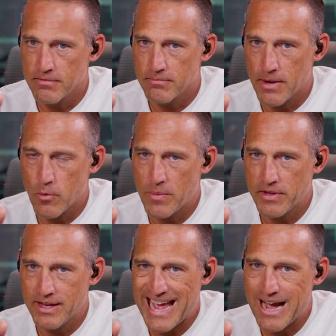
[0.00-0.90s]
my
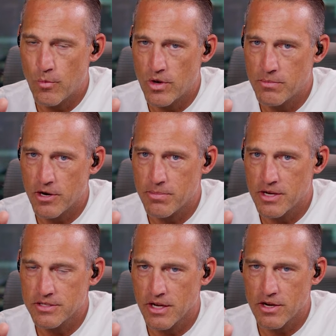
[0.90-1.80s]
website at
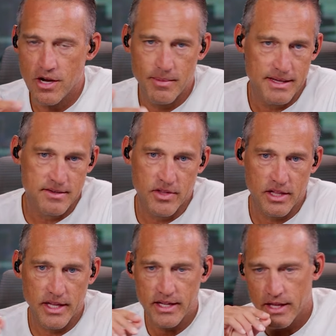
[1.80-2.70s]
onemarkmoss.com has everything
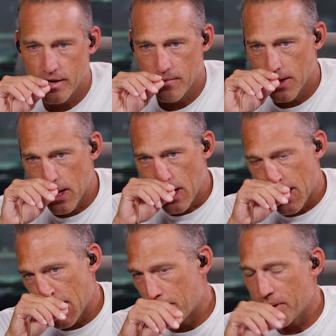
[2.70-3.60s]
linked there.
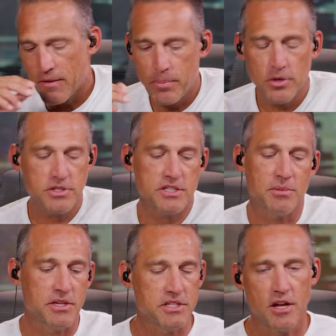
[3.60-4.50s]
Um, but I've posted some
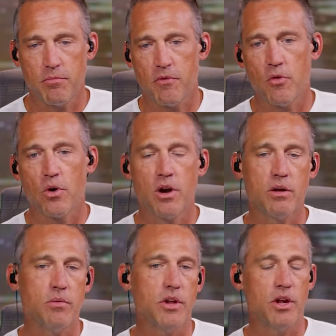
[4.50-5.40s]
of this stuff before,
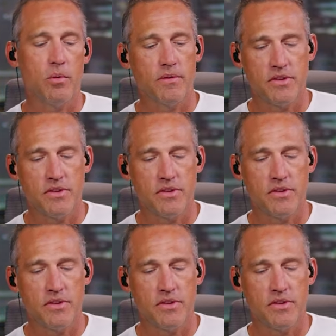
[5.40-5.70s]
and you know we've